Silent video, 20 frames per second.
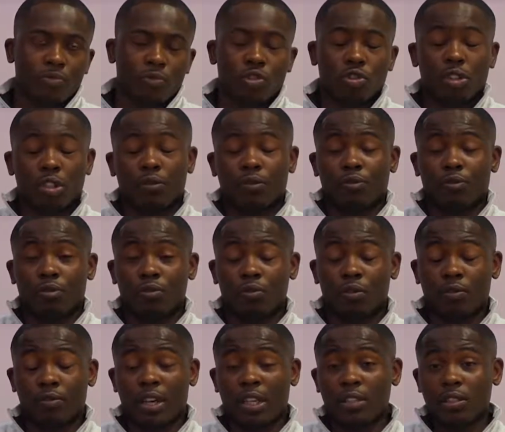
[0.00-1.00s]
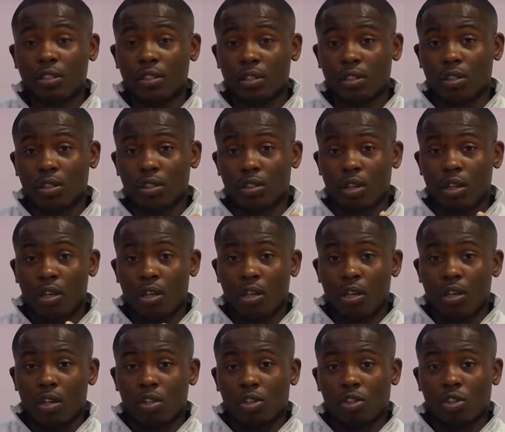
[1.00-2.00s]
We do it through events.
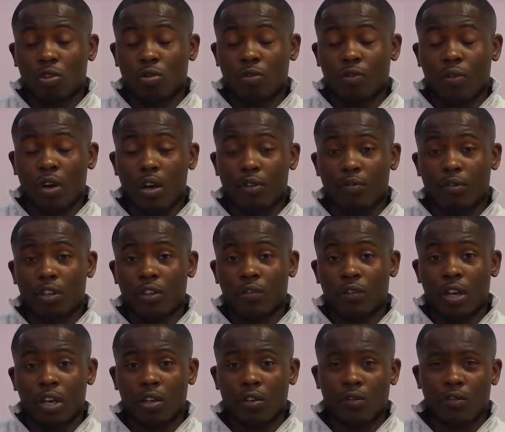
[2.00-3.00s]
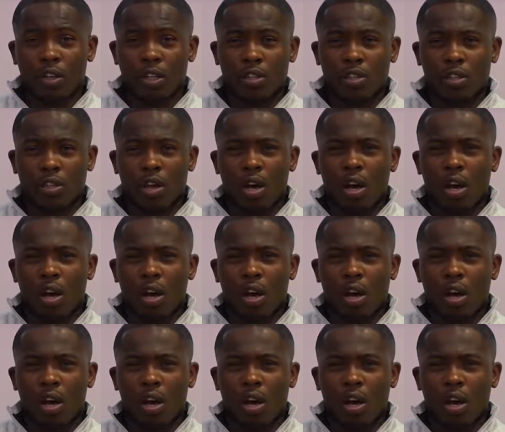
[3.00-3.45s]
So with our invigorating events,